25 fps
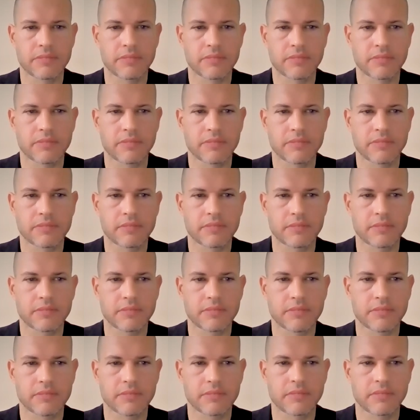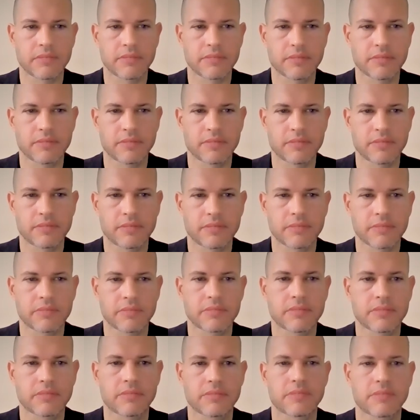
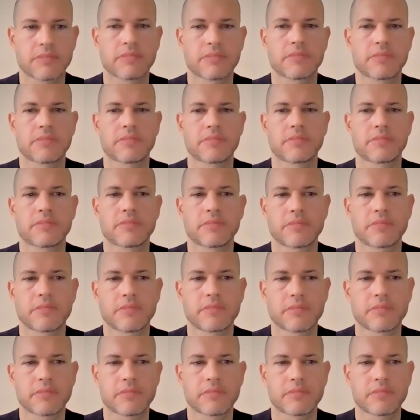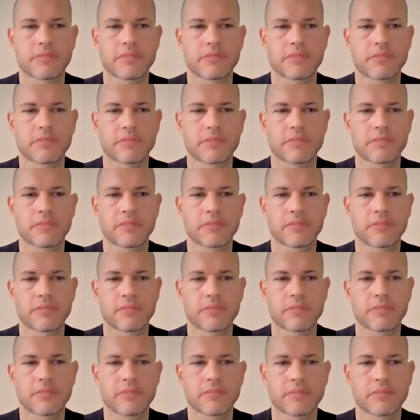
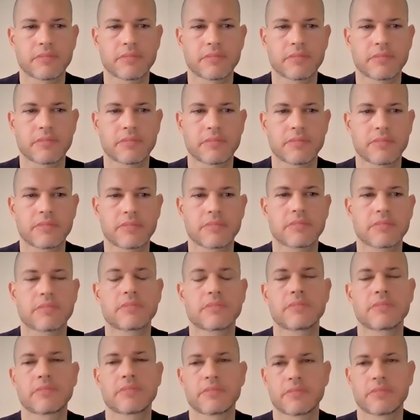(not speaking)